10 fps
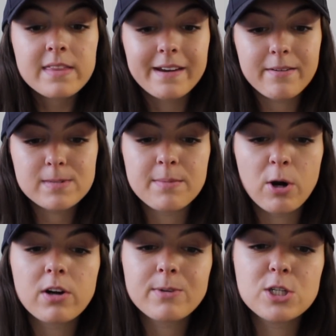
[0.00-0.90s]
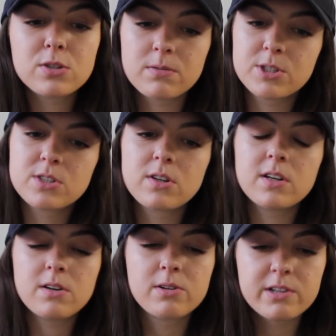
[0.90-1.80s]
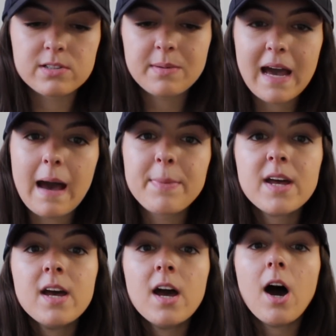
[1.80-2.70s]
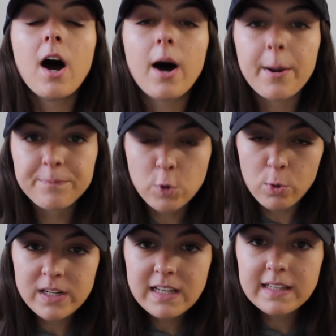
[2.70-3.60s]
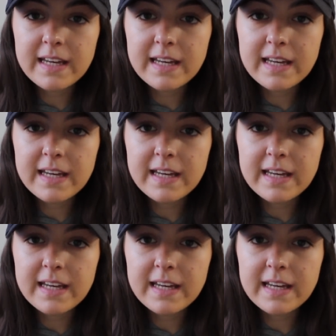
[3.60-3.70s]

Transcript: They give up Tim Hardaway Jr., which is good, and he'll clear some cap. Um, Courtney